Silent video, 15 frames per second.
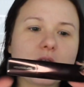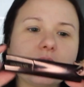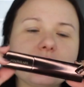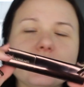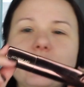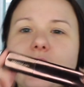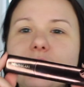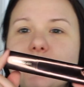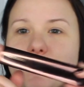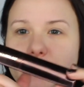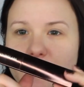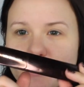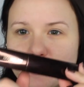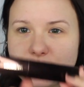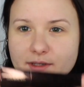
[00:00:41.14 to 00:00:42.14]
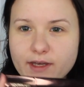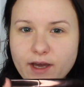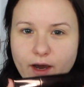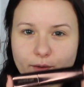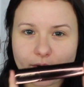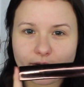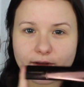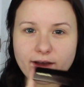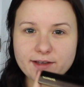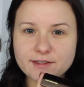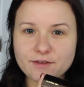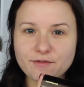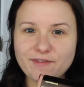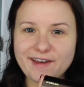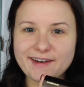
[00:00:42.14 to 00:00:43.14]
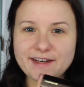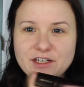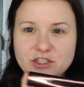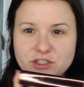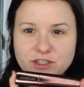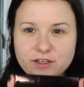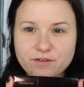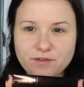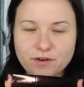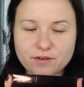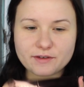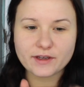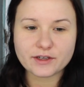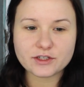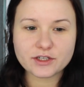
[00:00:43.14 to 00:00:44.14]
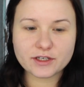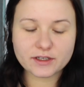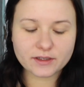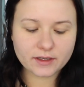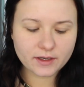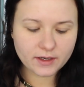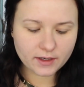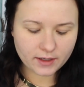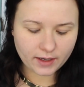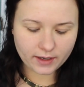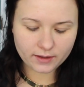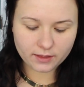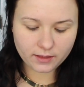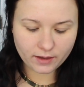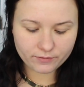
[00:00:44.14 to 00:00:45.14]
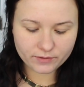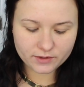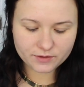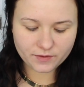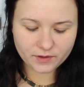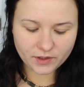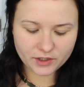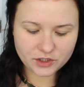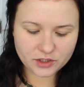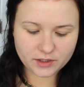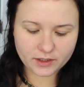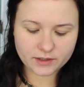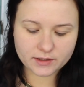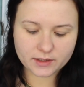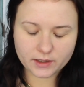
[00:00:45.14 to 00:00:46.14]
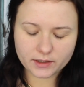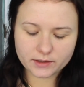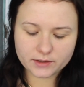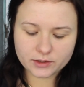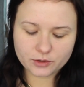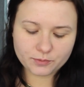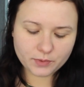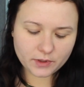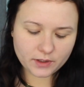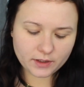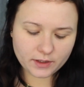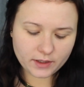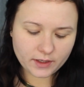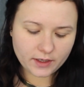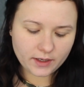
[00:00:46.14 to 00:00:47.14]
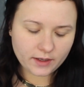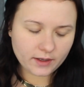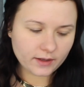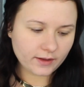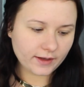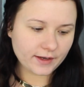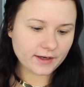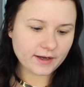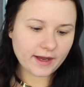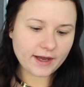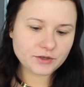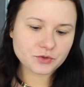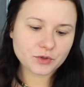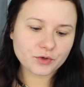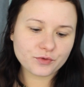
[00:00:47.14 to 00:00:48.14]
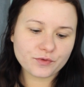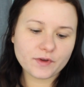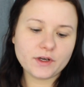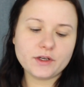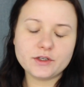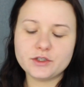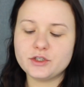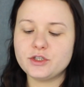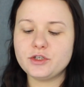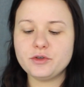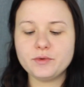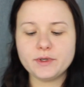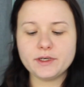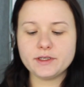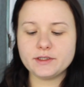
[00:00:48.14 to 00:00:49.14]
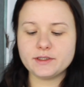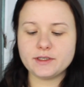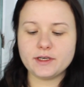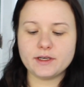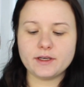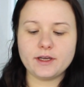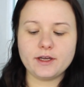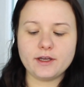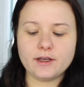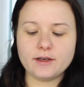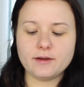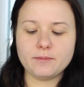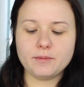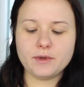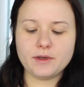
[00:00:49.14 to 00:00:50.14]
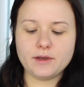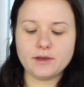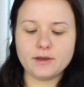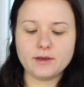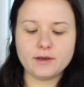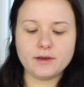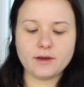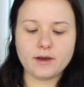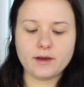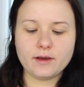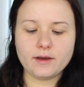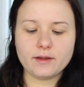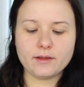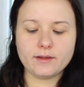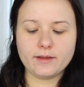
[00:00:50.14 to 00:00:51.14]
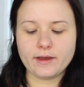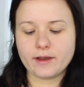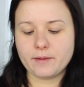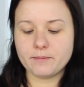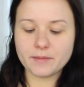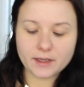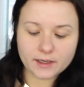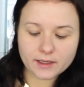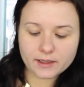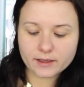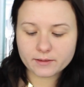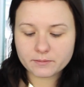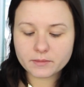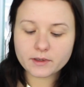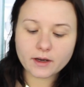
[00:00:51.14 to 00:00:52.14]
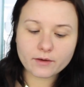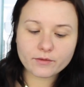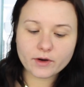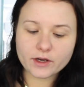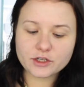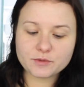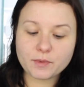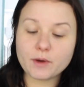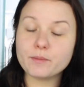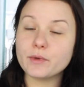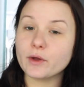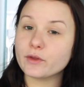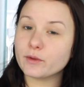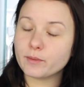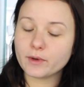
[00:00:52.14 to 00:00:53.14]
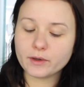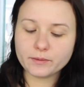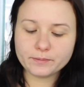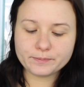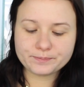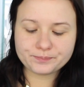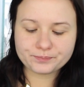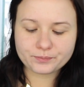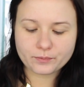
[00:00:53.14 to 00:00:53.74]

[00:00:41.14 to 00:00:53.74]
So next I'm going to use the Hourglass Vanish Stick Foundation. I love this foundation. It's got a super natural finish to it. It can be like a medium coverage but buildable.